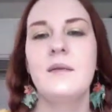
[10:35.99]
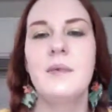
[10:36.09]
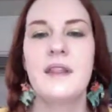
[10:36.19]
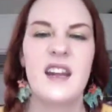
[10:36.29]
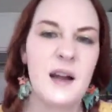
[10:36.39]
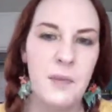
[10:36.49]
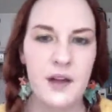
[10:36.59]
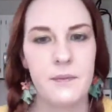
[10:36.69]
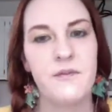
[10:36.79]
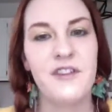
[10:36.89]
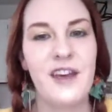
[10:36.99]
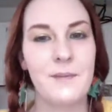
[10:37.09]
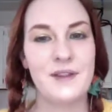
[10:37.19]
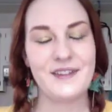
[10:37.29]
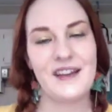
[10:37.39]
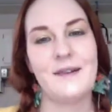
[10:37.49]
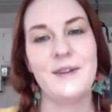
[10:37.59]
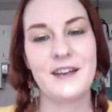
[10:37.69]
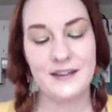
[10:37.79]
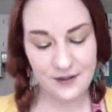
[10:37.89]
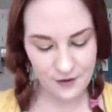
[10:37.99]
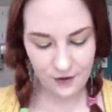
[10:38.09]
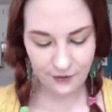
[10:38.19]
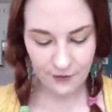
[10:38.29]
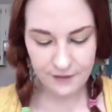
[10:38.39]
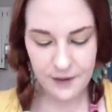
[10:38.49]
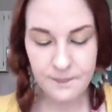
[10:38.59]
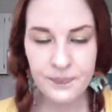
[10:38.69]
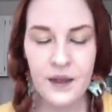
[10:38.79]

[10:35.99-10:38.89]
but then I buy them for them instead because I know they'll love them.